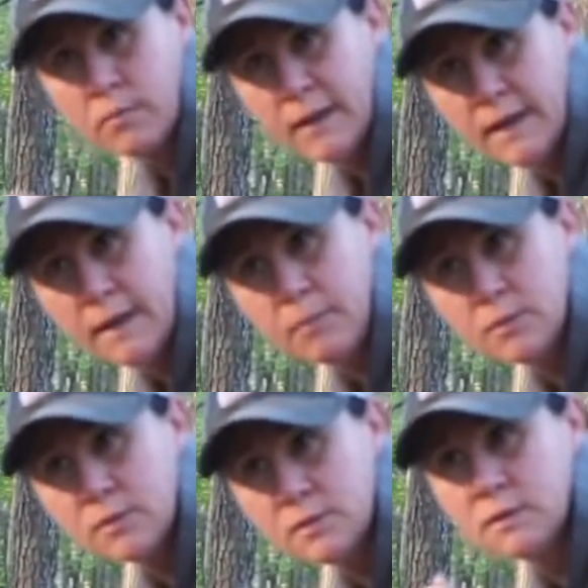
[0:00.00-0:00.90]
Pig
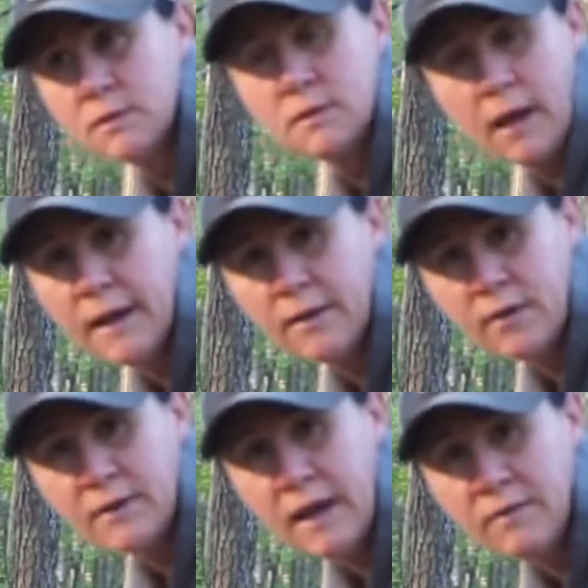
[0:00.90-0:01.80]
nipples? I don't know,
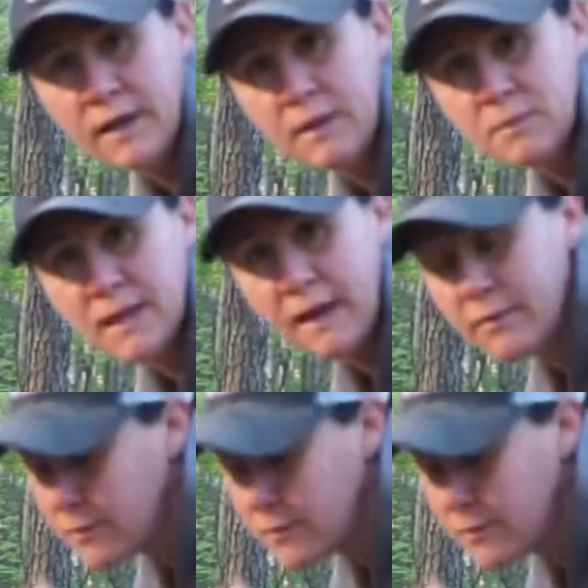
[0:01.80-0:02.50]
Davin keeps laughing